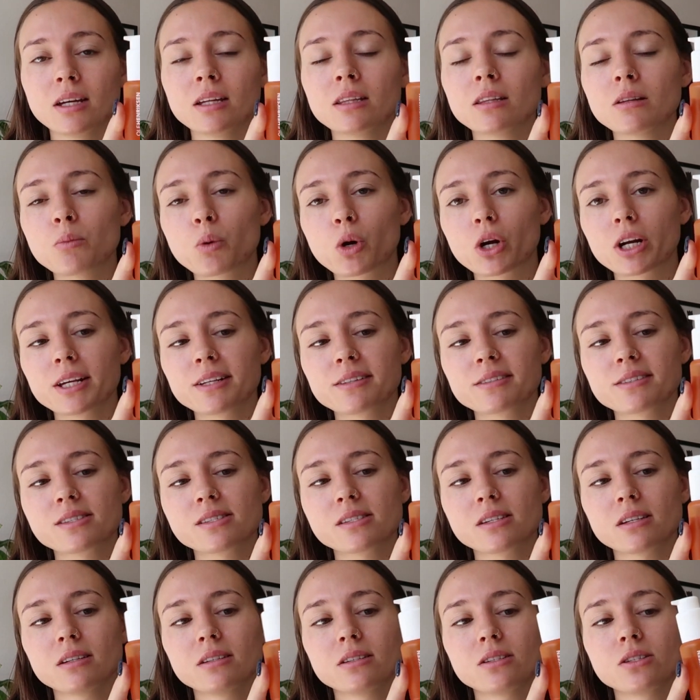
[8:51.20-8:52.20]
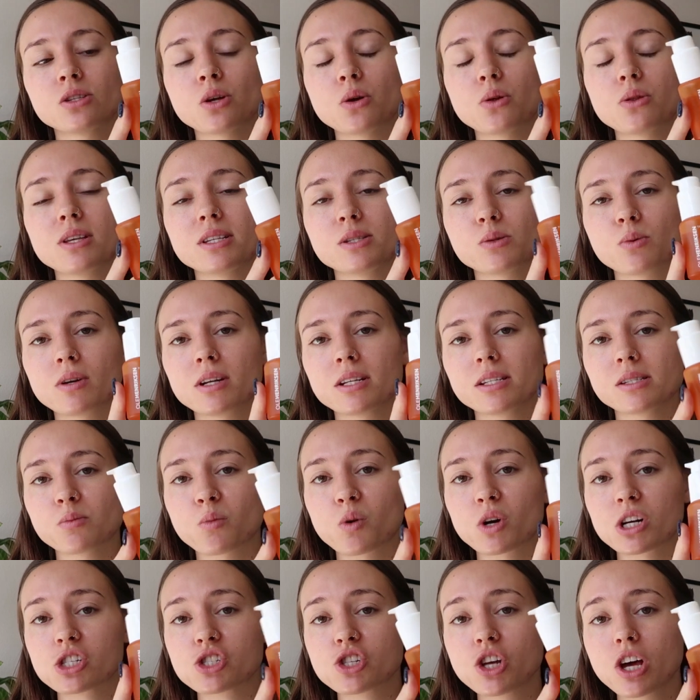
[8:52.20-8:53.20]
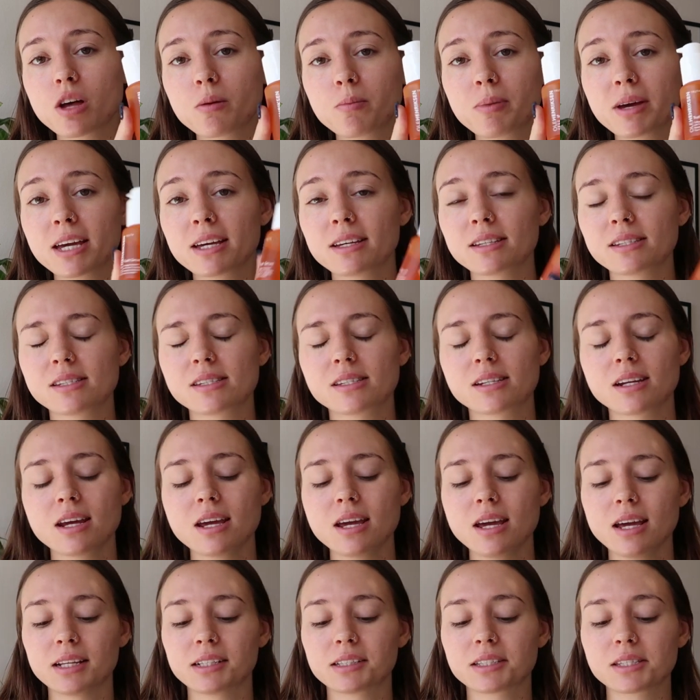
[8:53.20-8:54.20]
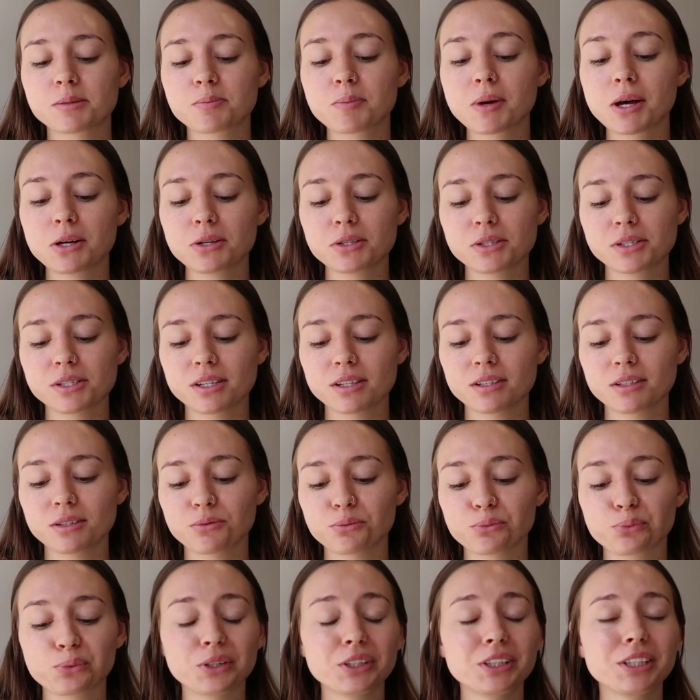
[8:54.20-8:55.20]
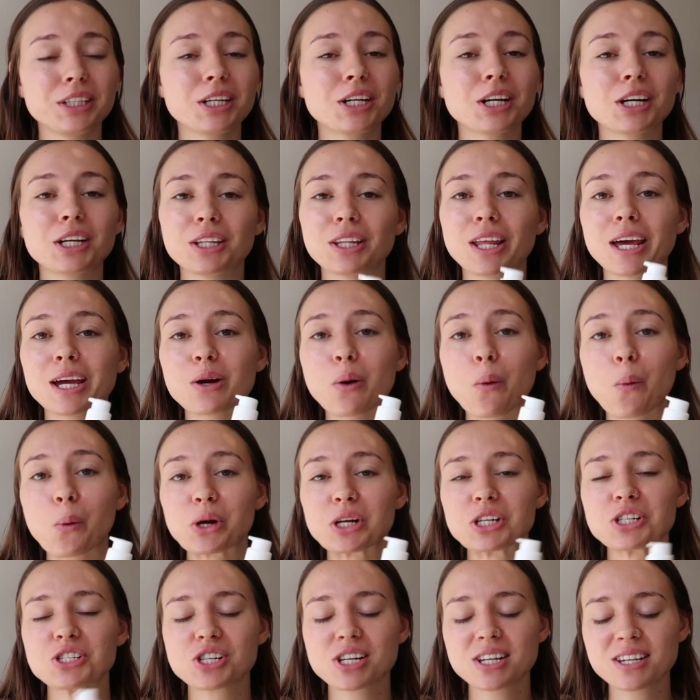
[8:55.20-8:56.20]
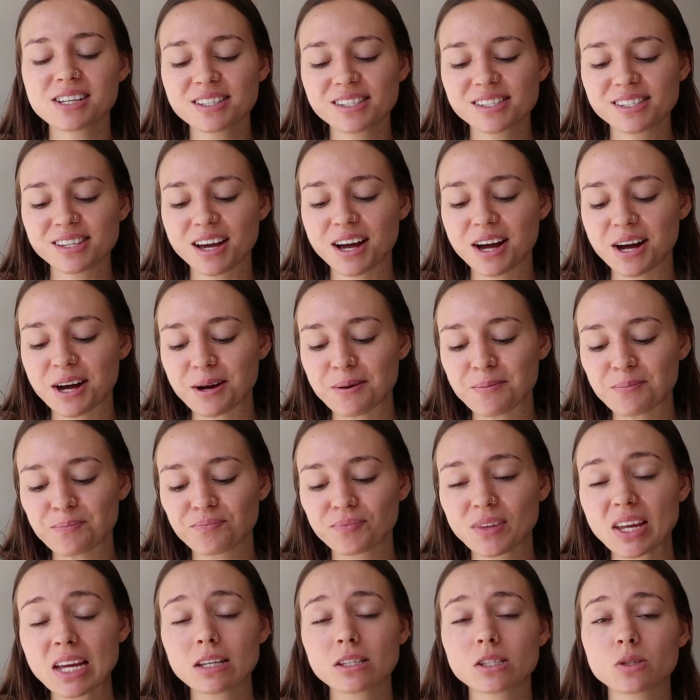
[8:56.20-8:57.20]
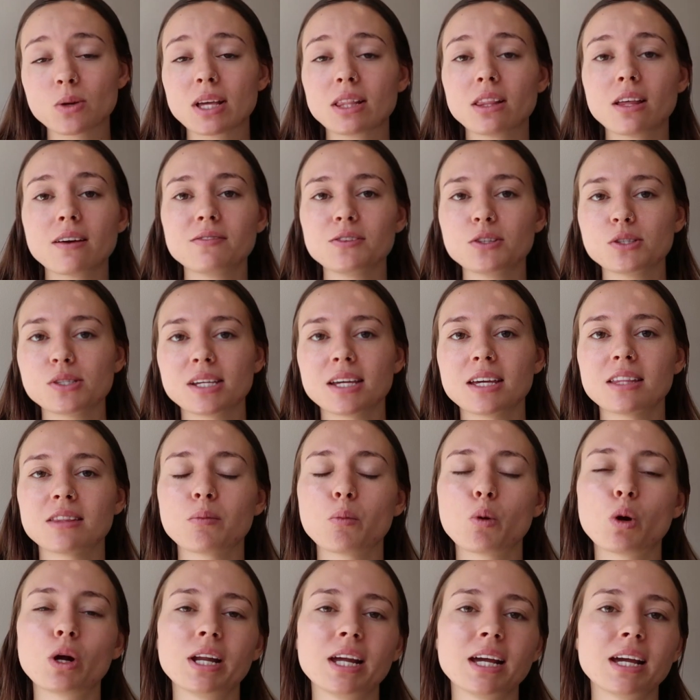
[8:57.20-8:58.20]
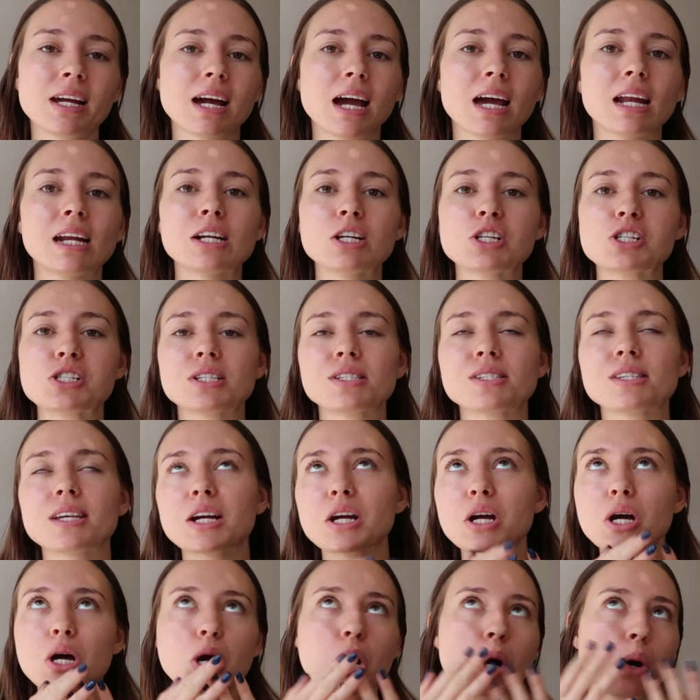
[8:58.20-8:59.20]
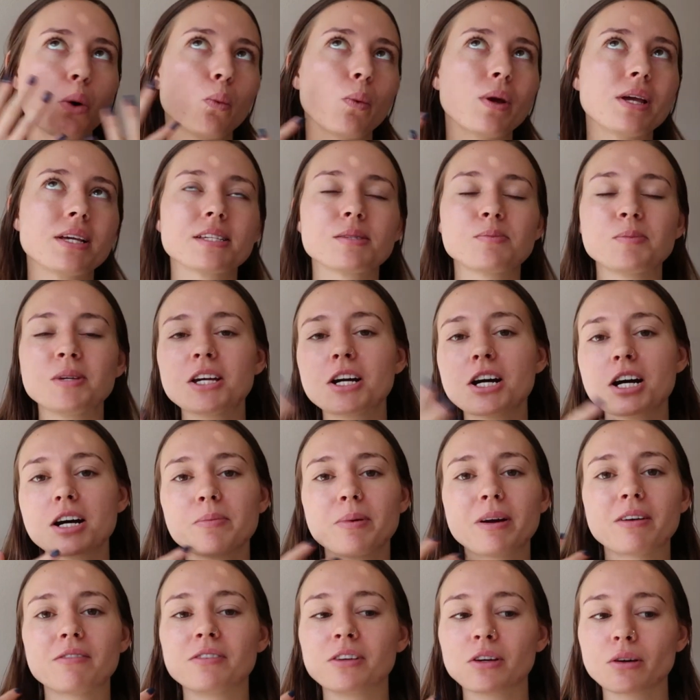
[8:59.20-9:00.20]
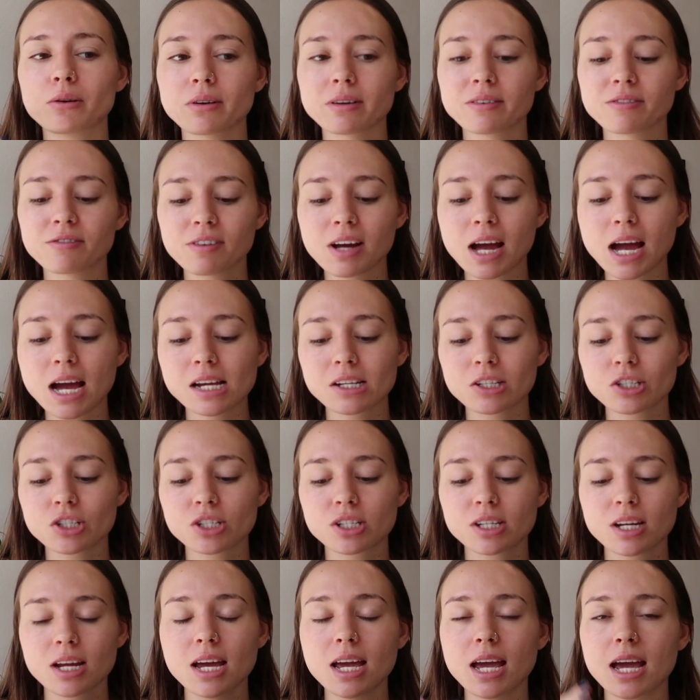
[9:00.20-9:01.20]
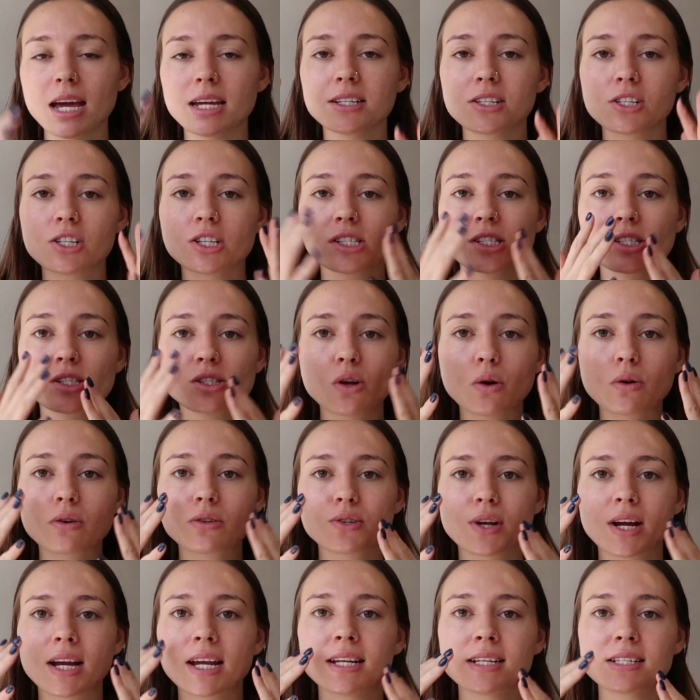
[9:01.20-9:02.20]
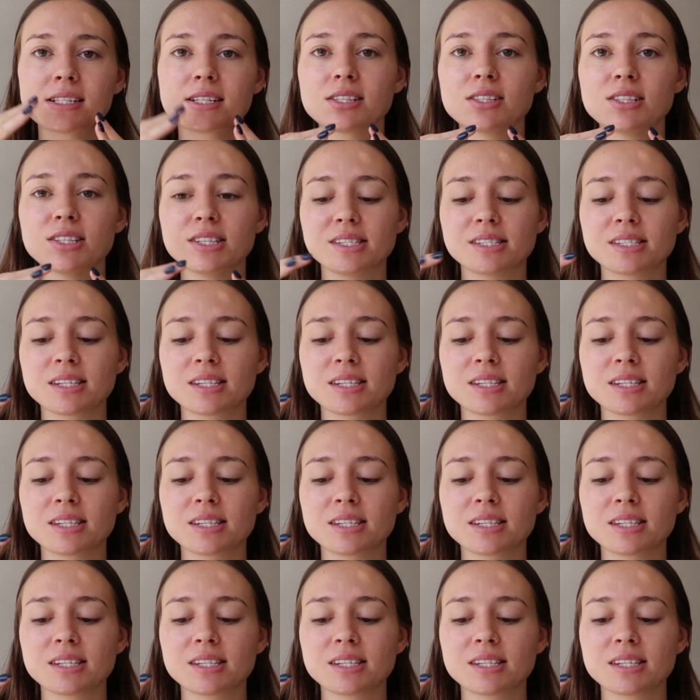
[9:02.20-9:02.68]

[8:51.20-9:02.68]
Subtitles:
in the mornings. So this one is more gel based. It smells really good, like oranges. So I love using it in the morning, kind of just like wakes me up. I feel refreshed, and it just soaks right into the